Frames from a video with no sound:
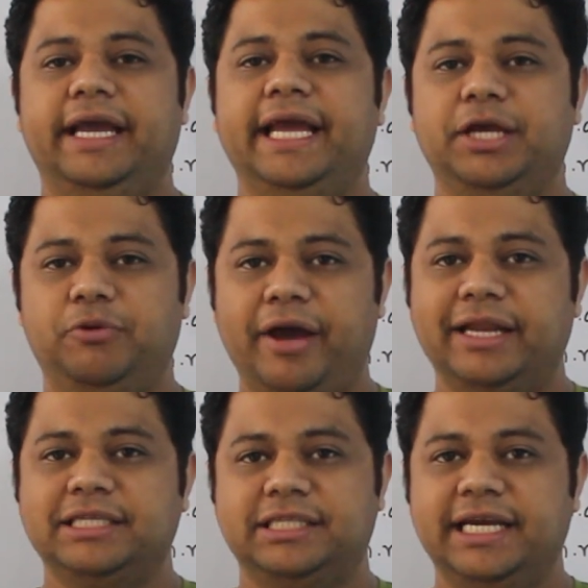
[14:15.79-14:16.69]
any
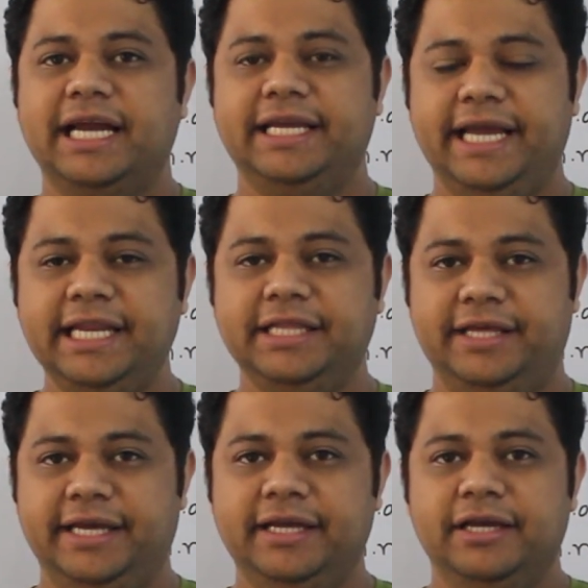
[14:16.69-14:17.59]
queries regarding
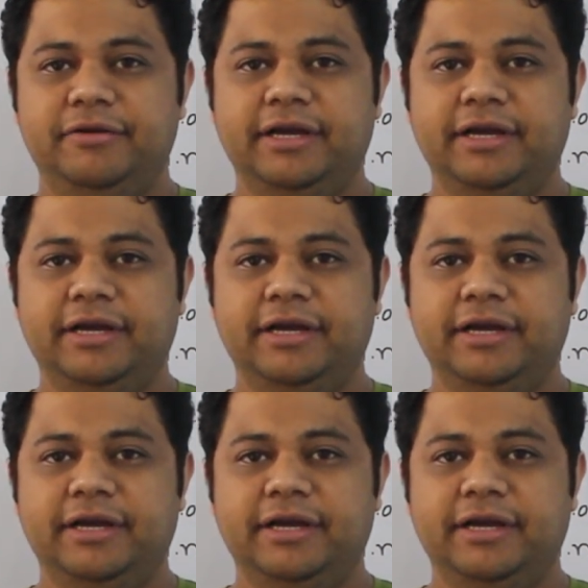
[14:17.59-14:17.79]
anything,